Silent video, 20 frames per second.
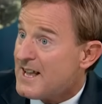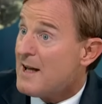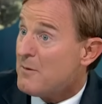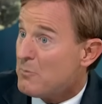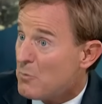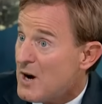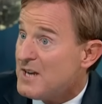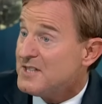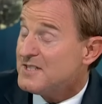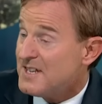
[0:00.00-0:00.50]

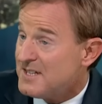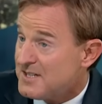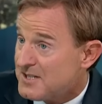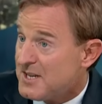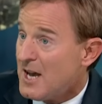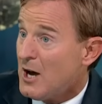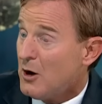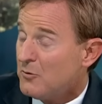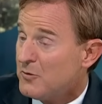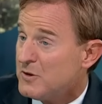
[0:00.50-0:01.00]
NatWest
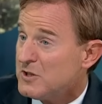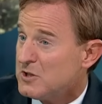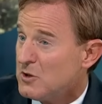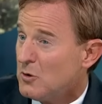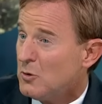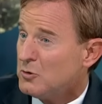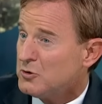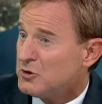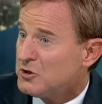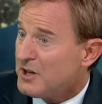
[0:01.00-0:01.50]
itself has
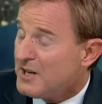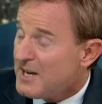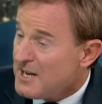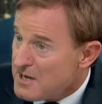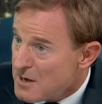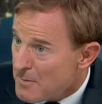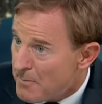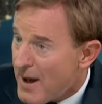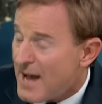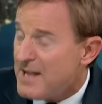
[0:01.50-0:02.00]
launched an
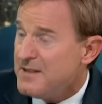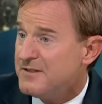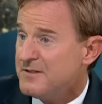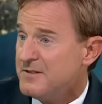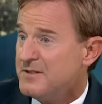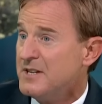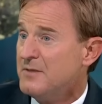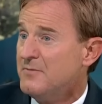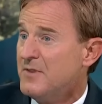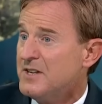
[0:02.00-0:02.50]

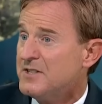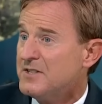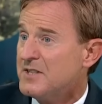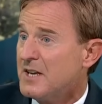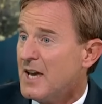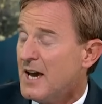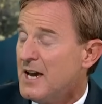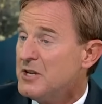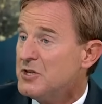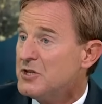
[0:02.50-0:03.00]
independent
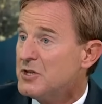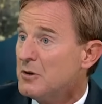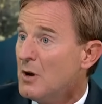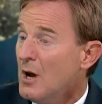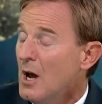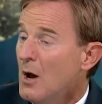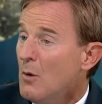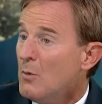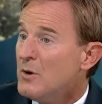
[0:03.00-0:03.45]
investigation,